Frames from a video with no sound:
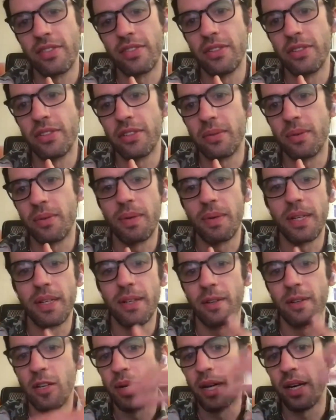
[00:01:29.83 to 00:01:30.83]
using what we
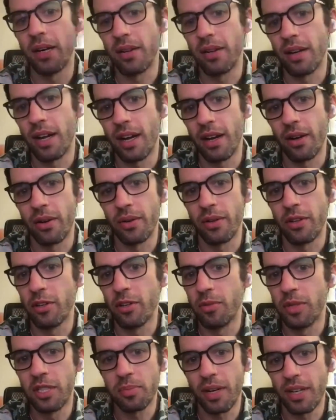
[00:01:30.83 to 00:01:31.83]
know about how
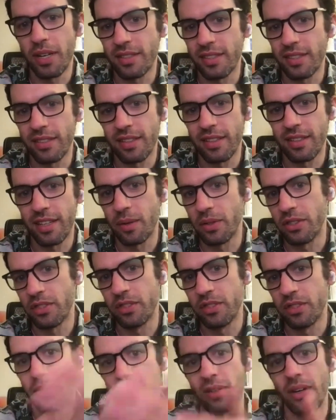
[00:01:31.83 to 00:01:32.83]
humans process language
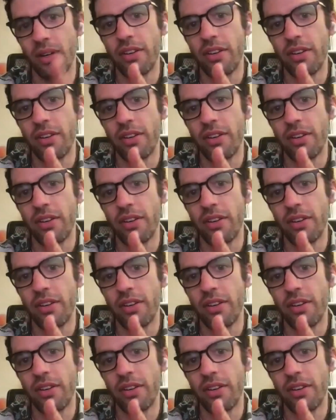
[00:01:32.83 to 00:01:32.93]
to